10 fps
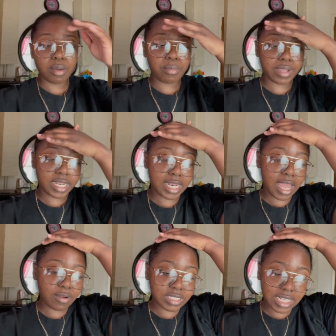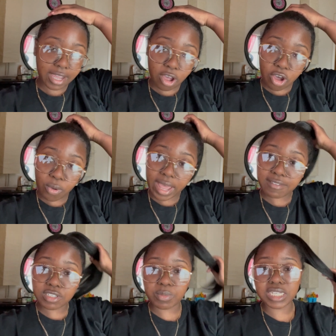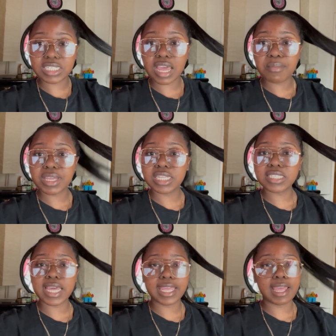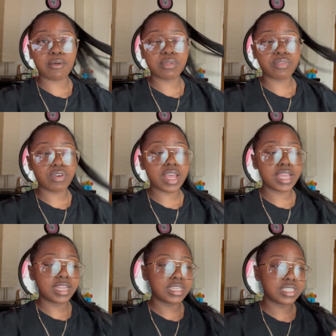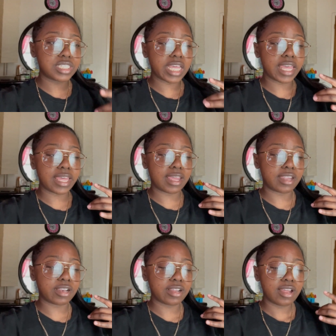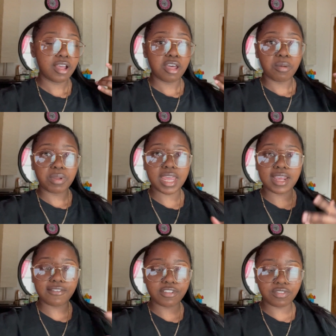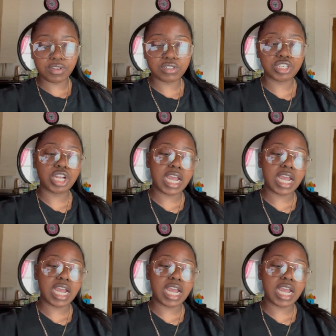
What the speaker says: But now it's like, oh, I have so many assignments, hanging out with friends, and planning for the future.